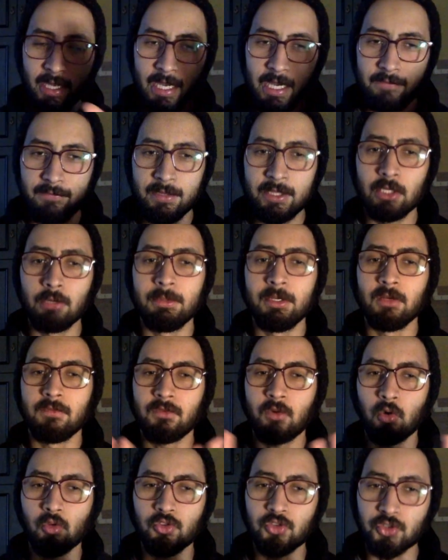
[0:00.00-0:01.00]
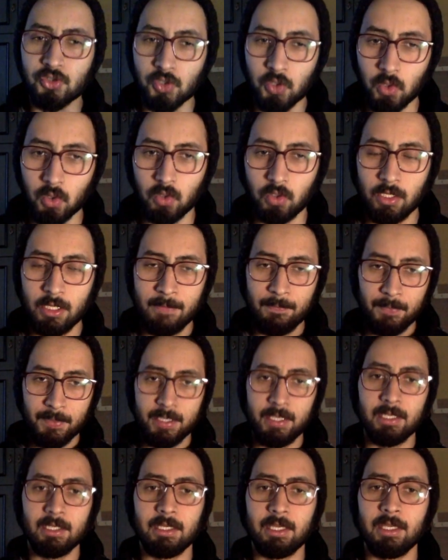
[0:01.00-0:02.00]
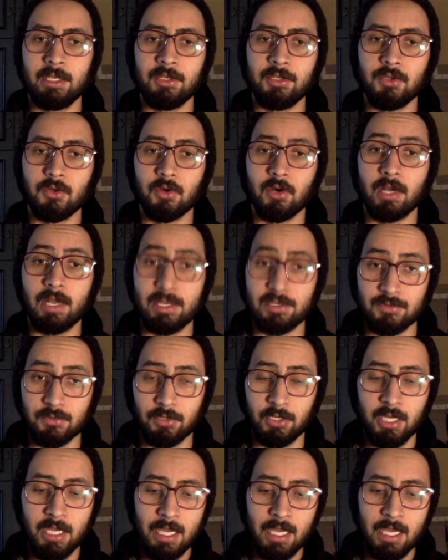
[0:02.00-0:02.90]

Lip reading: have a little bit of control in your lesson.